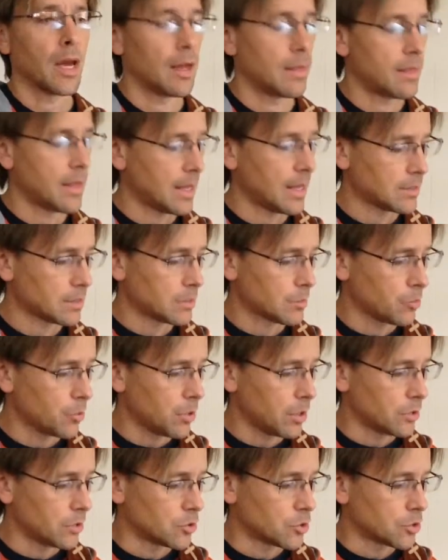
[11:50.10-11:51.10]
That's the
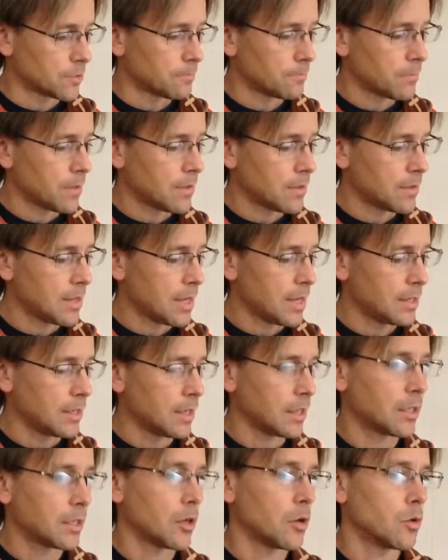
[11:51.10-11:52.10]
bridge. Then
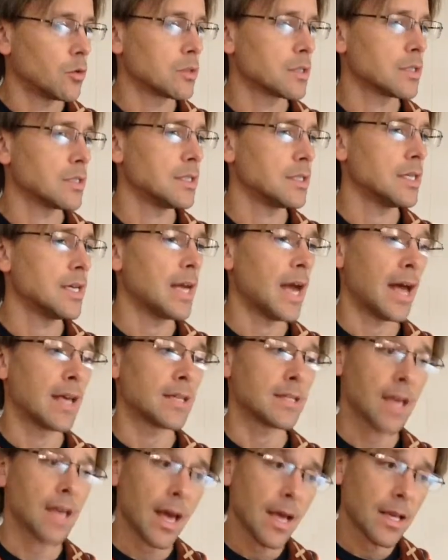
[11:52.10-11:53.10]
it goes
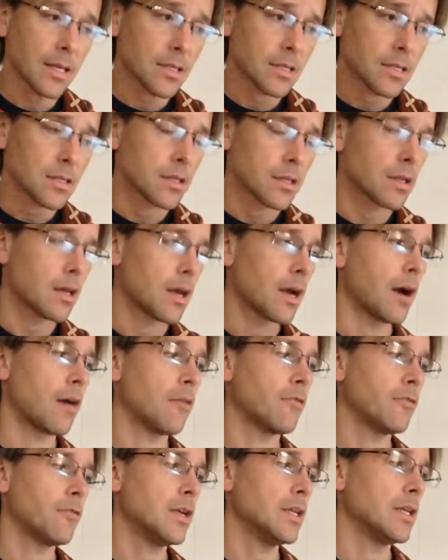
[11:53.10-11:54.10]
DSS, al
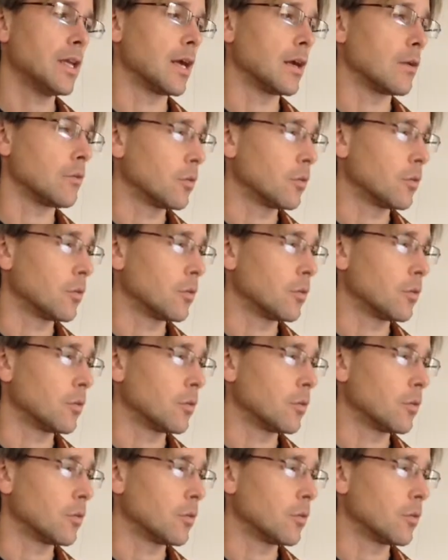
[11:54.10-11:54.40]
fine.